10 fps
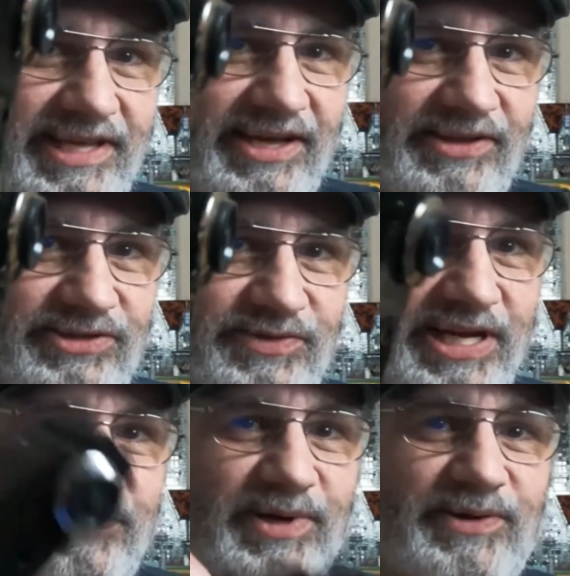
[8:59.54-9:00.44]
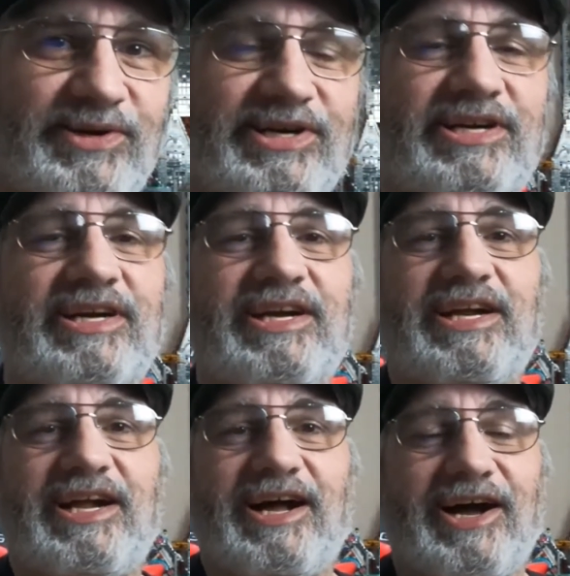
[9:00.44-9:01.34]
the other train motor,
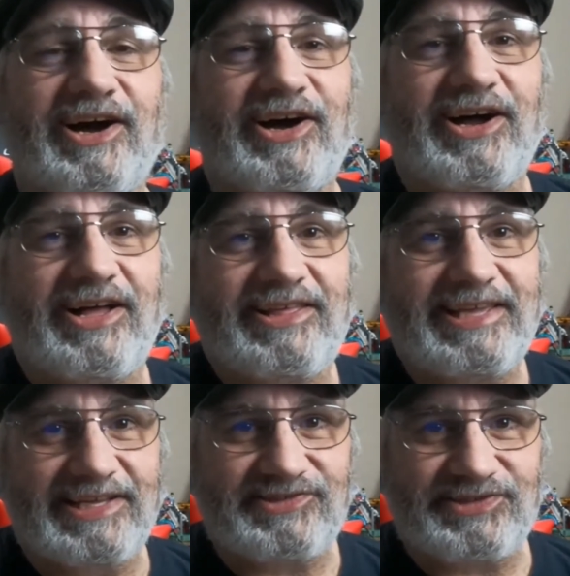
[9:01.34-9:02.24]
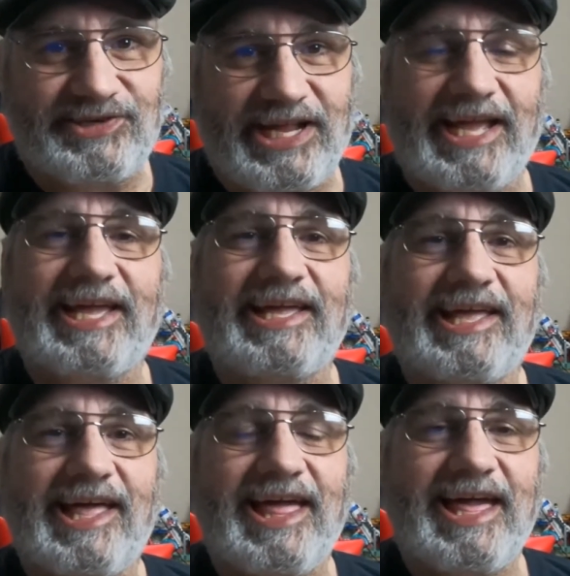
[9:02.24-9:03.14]

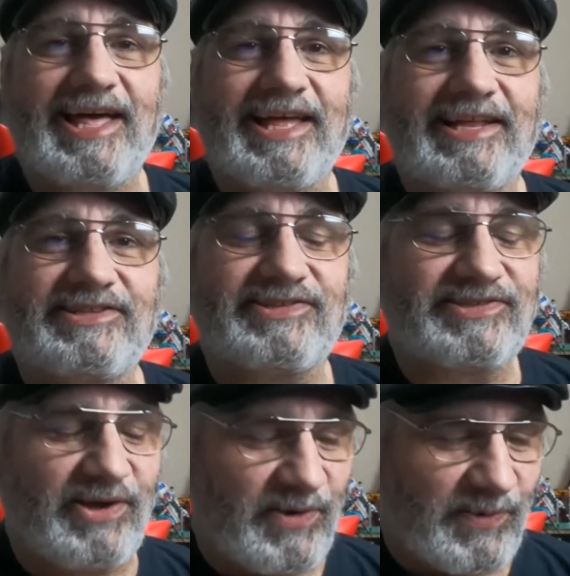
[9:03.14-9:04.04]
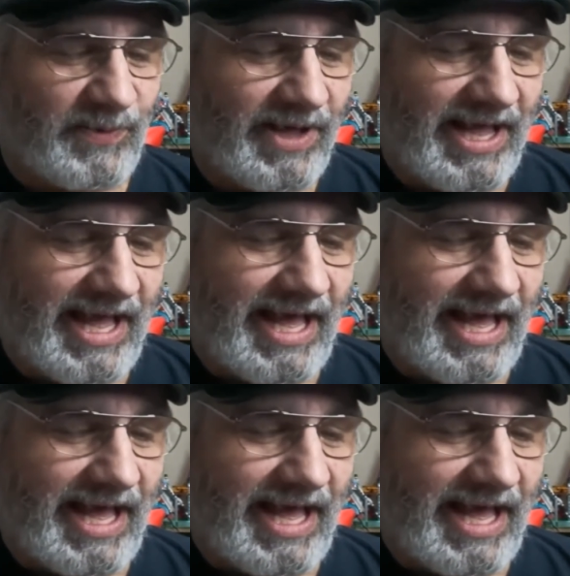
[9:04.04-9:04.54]
yesterday, and so